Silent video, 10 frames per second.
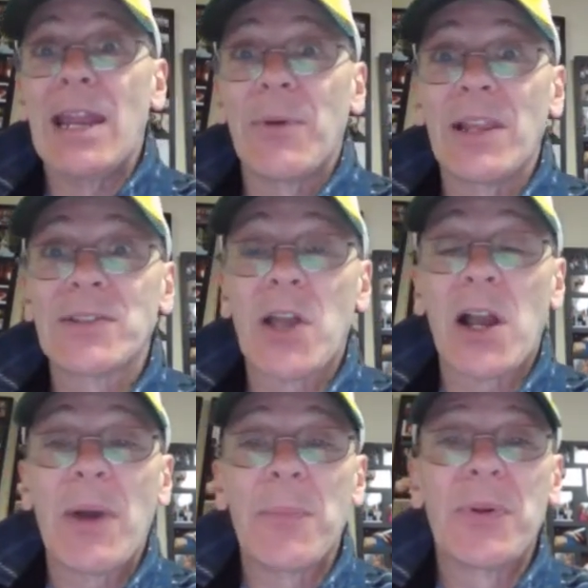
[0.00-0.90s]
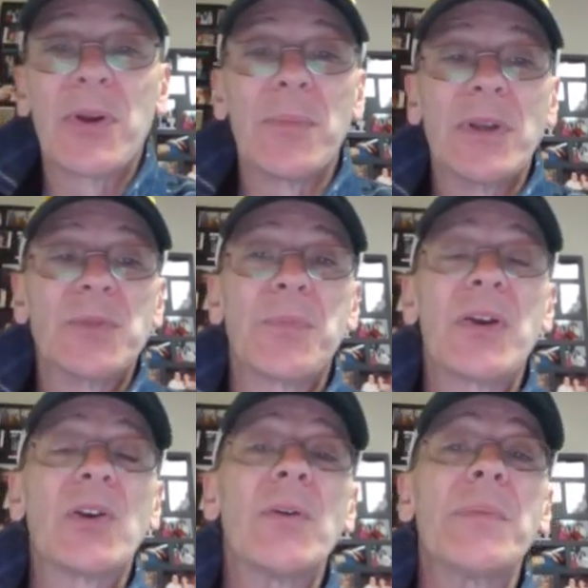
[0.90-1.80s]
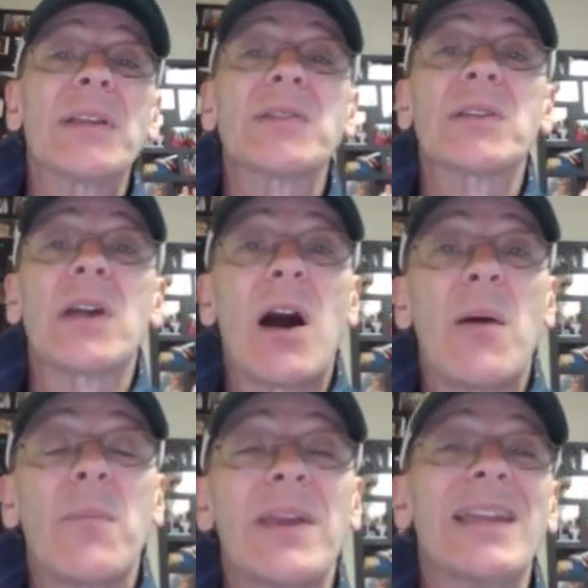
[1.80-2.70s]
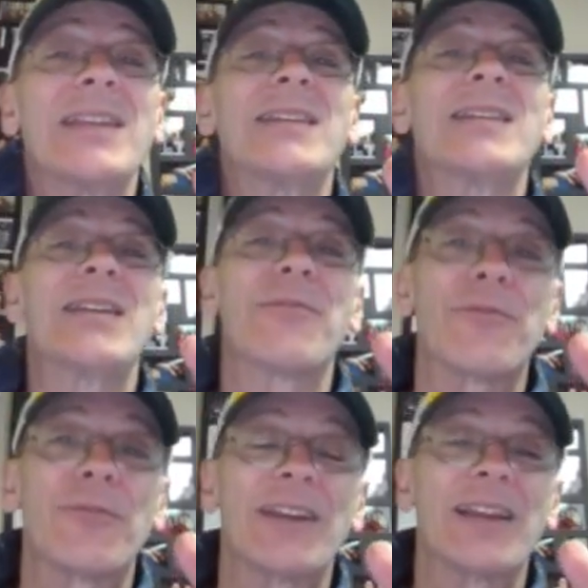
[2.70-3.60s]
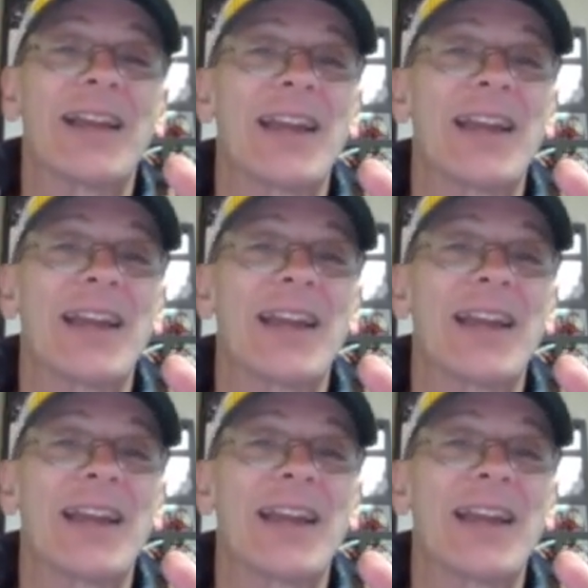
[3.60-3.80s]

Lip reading: Anyway, let's talk about pyramids. Pyramids come in different